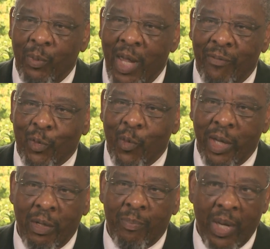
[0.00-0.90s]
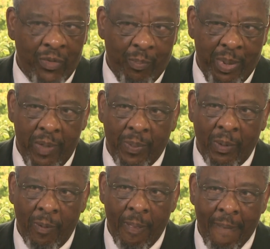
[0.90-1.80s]
We have to wake up as a
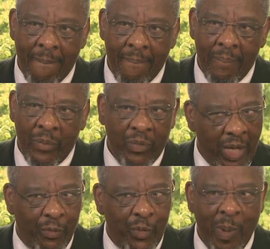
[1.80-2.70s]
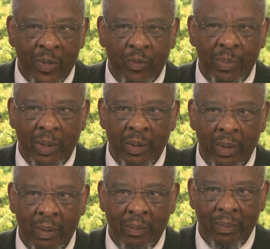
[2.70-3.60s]
people, take
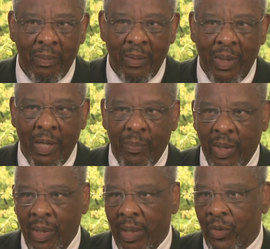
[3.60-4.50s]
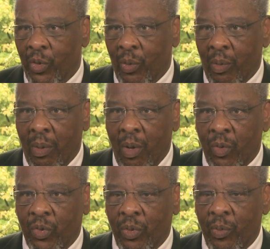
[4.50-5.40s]
responsibility, and begin to
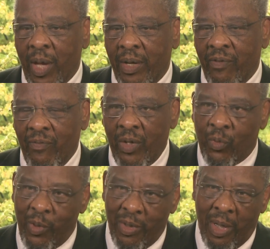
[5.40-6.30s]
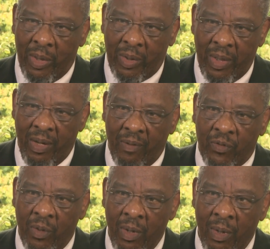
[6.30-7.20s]
also not invest within
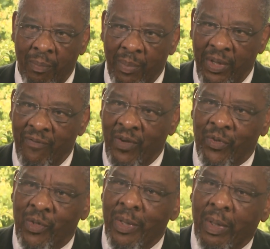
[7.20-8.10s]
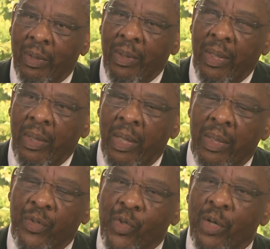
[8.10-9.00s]
ourselves, but invest in the, in,
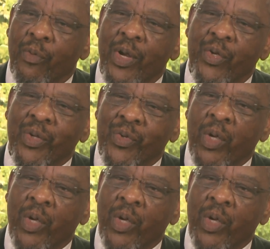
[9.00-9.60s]
in the generations